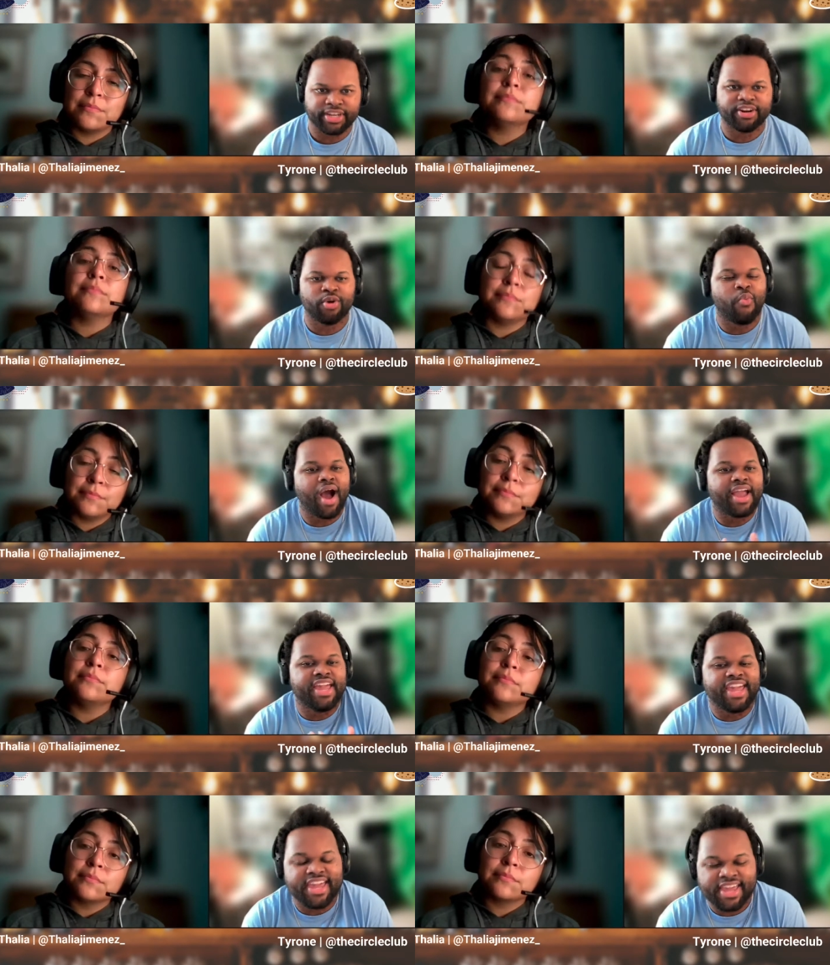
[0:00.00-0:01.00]
Speaker 1: you know, why
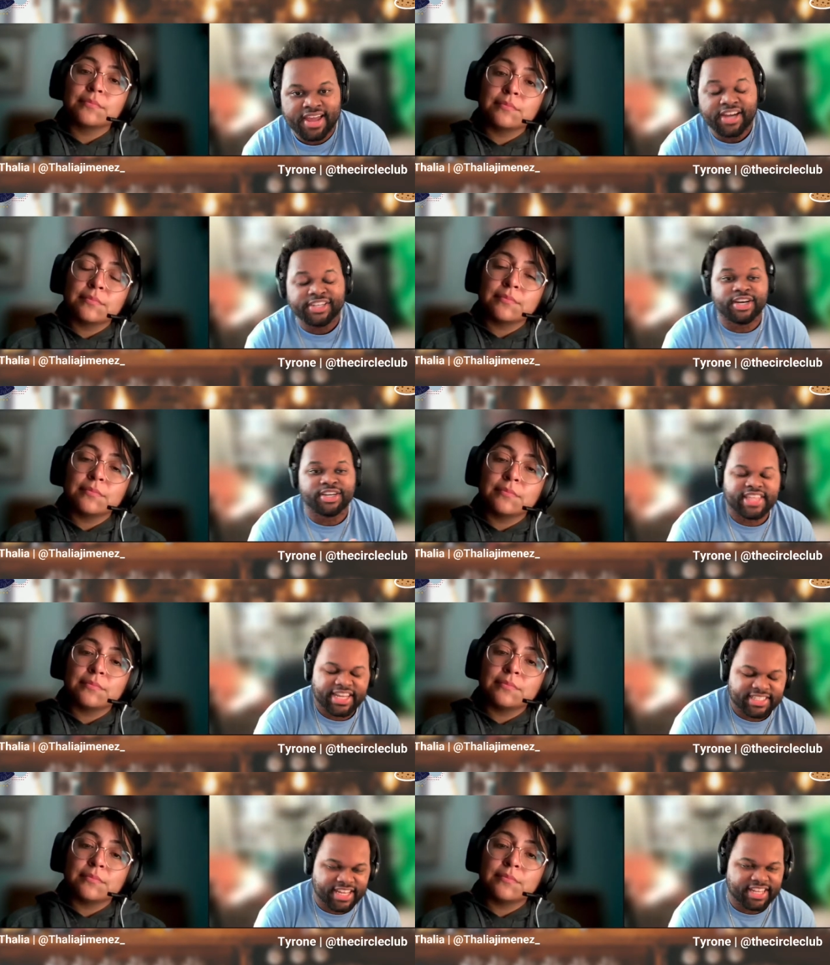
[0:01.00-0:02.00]
he does
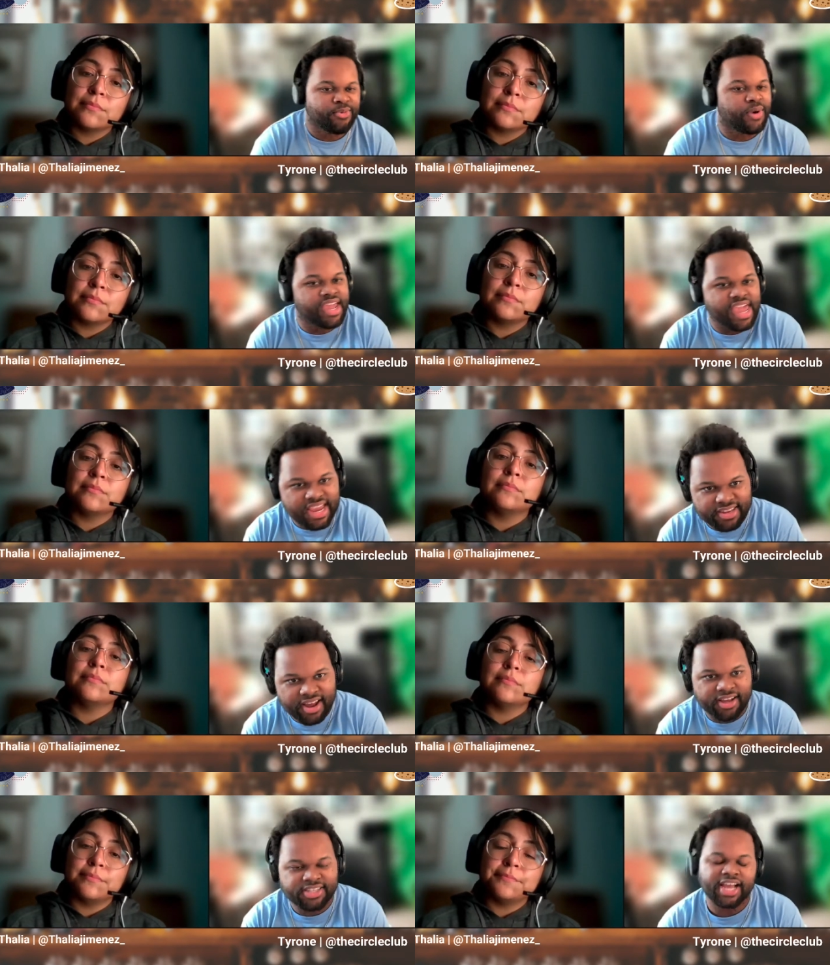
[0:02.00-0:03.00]
things that the way he
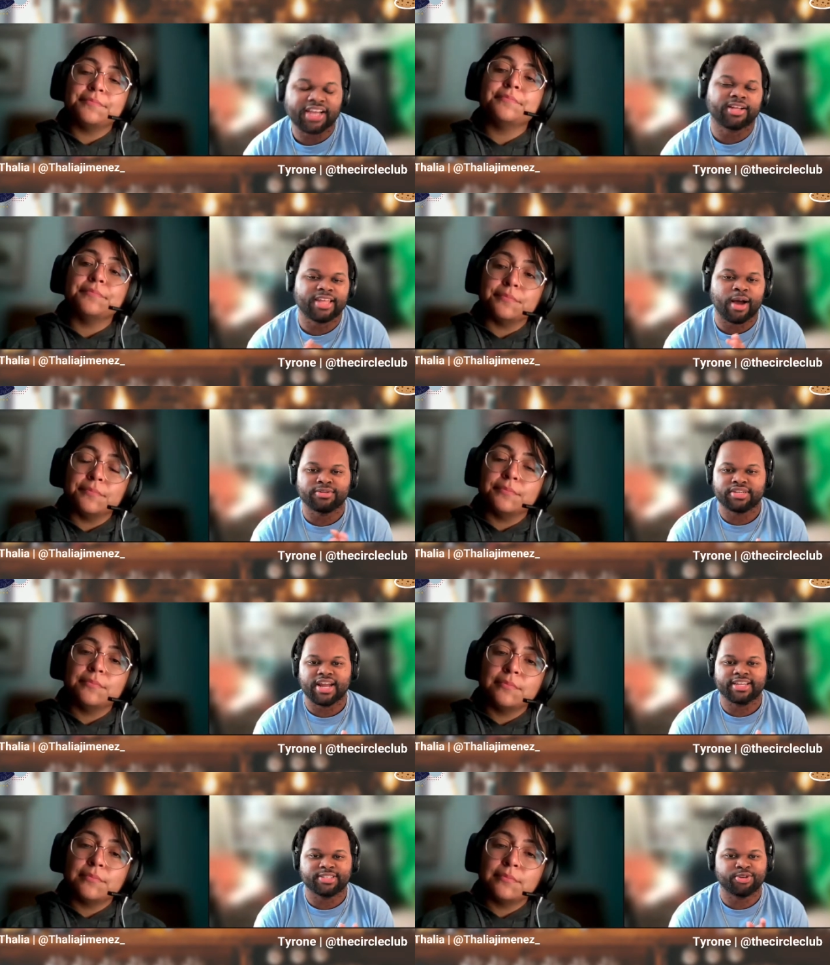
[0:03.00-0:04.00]
does. I thought that was a
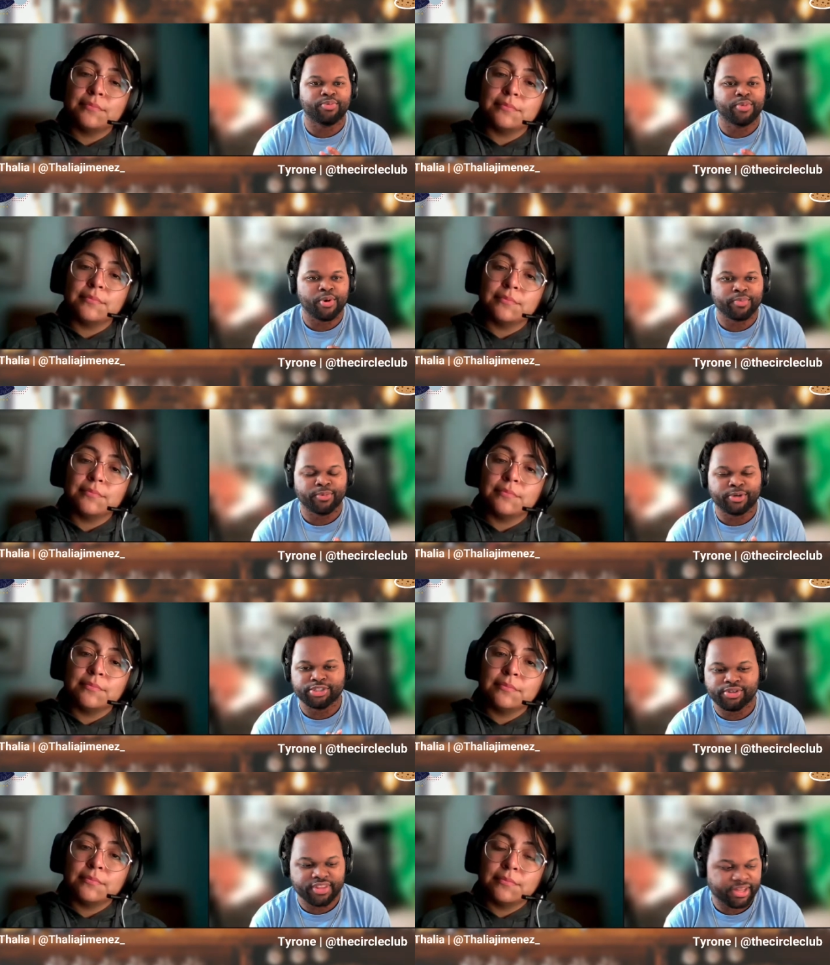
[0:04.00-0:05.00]
nice little moment. What did
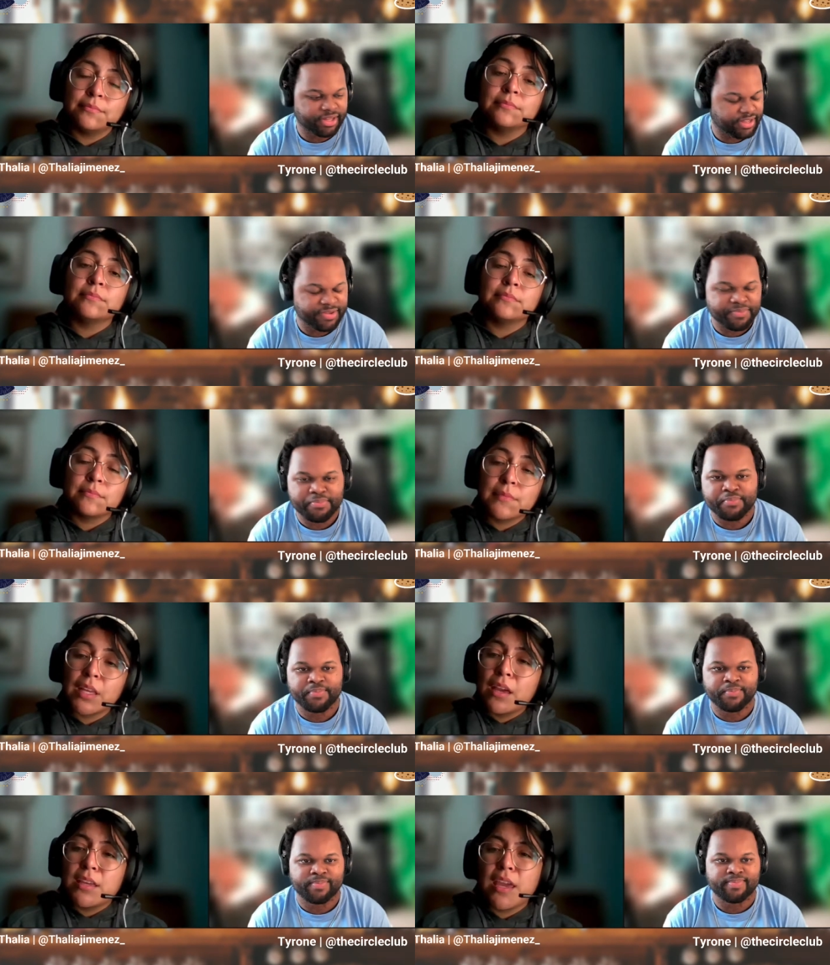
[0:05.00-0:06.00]
you think?
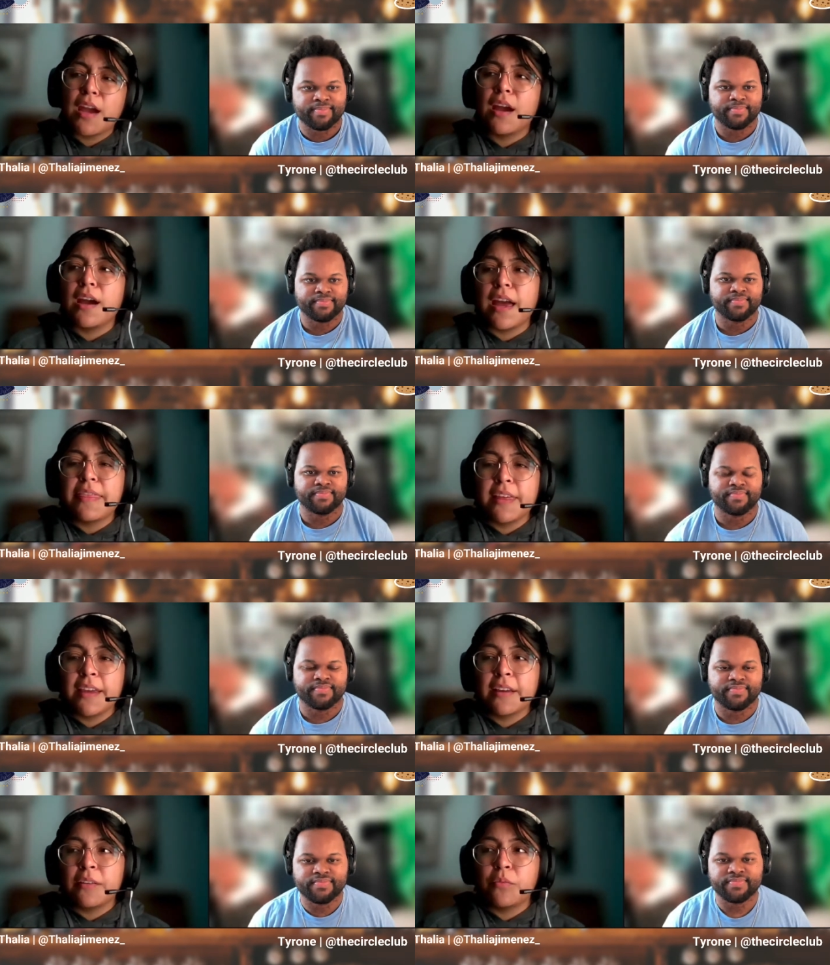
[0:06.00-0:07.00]
Speaker 2: Yeah, I
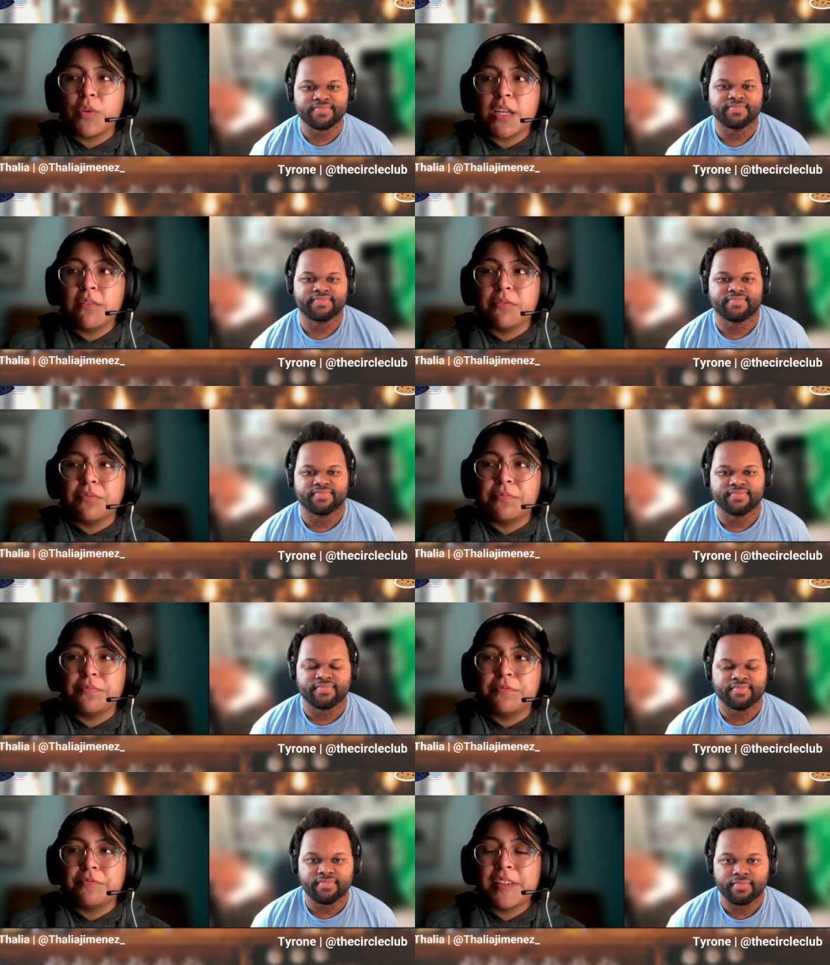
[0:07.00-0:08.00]
think we
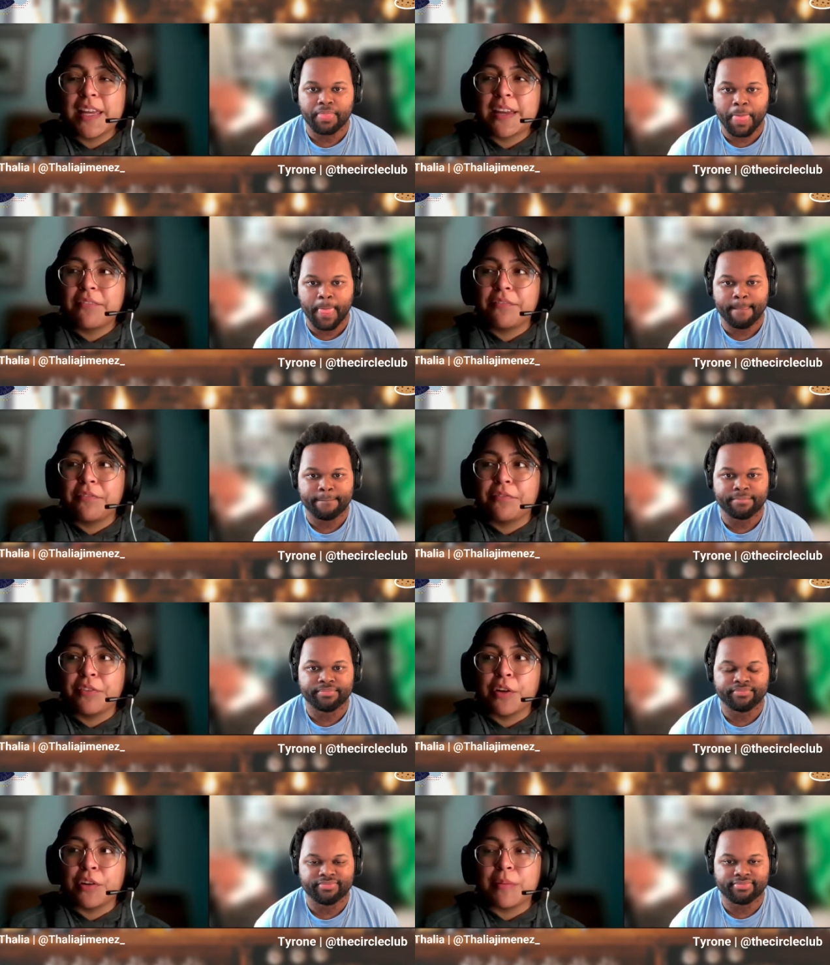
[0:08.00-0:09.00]
feel like
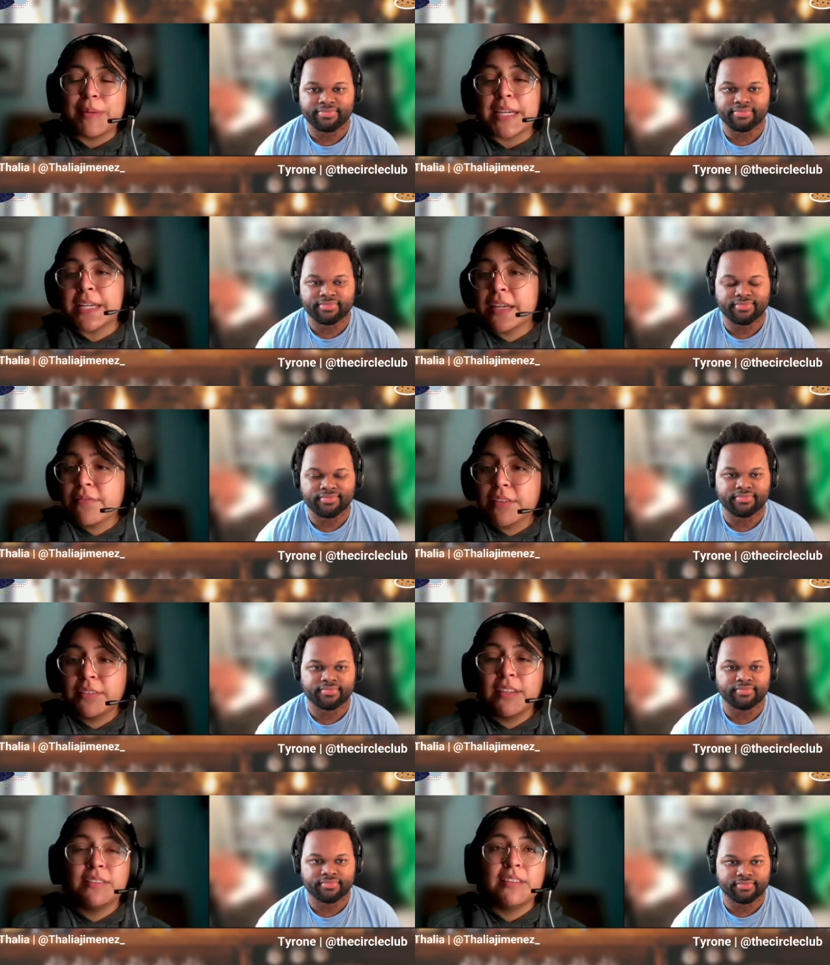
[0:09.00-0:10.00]
for the beginning of the
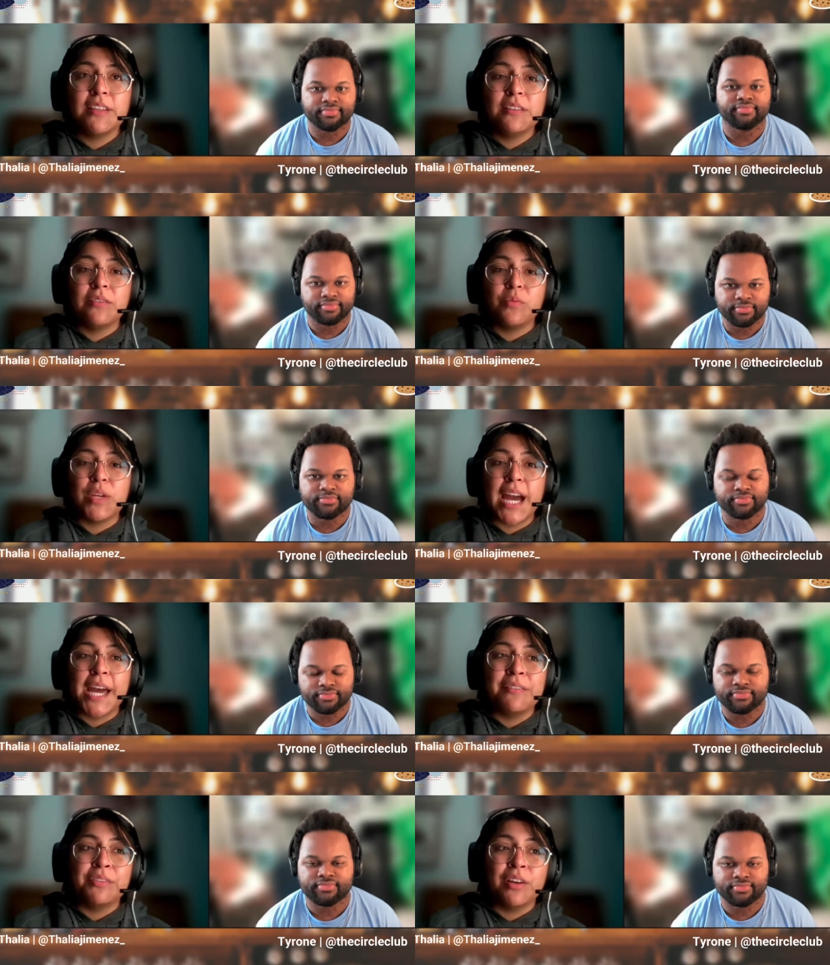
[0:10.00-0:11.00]
season, we
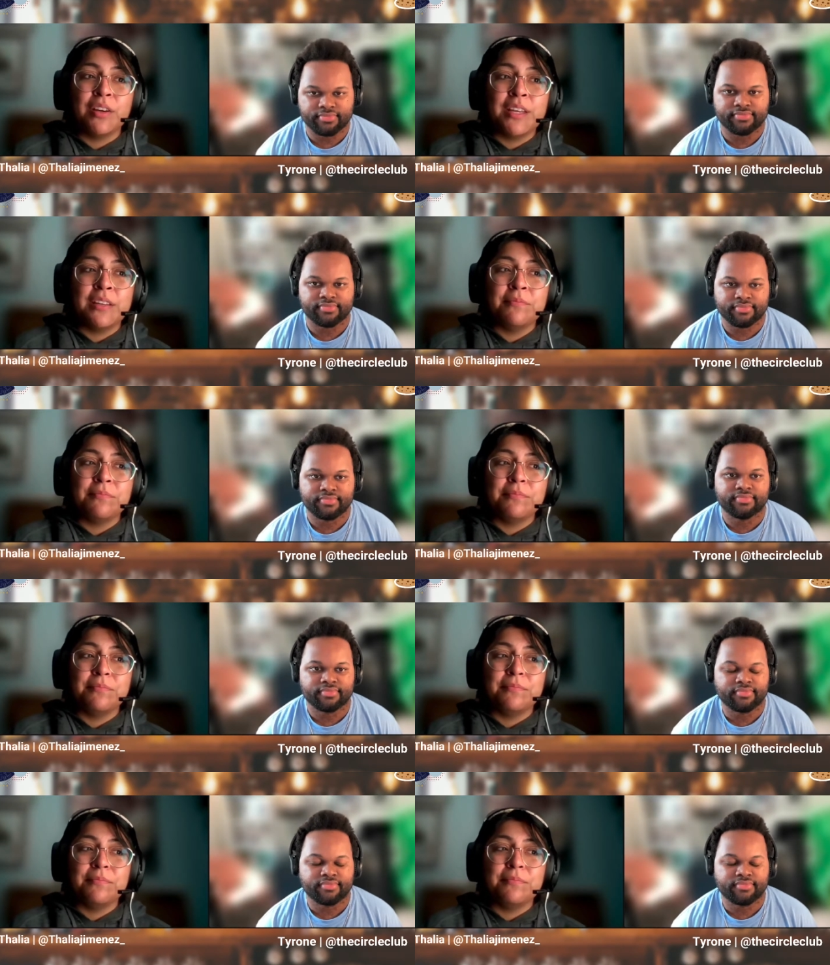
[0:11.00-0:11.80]
kind of saw him